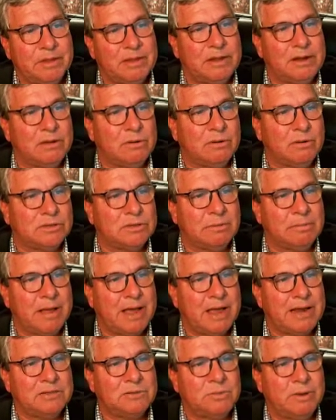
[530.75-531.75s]
And of course, the
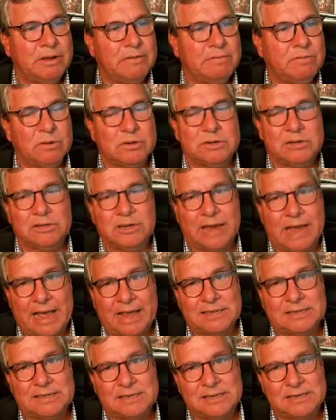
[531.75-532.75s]
minus wave voltage
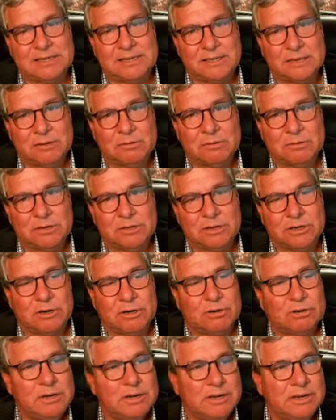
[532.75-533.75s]
at z is equal to
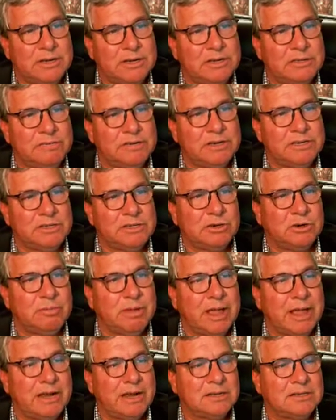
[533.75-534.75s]
0 is V0
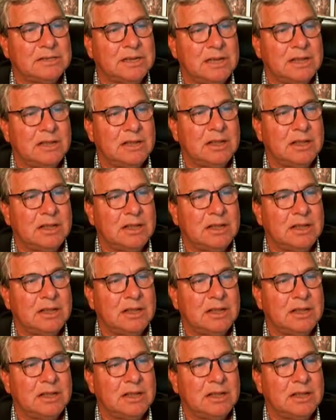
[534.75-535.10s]
minus.